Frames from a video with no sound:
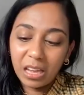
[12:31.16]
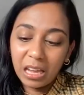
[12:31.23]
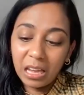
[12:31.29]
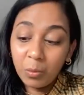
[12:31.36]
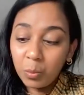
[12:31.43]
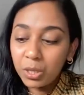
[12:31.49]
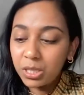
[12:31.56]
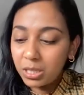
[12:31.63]

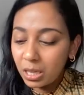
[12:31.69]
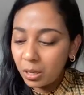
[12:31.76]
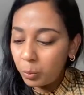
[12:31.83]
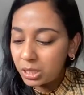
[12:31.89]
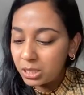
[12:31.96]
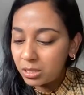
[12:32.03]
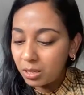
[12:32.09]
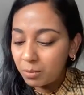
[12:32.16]
it was it
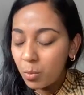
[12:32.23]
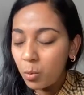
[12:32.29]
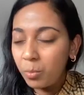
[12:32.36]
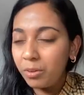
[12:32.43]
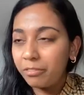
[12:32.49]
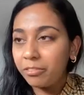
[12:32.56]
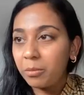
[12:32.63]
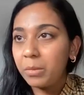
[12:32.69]
was the
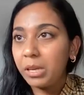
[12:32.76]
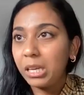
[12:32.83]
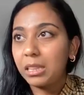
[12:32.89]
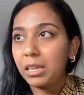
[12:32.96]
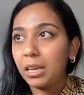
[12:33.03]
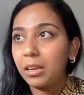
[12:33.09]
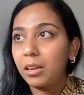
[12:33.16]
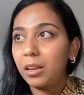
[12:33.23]
moment for me
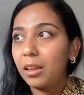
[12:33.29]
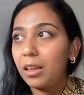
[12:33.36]
that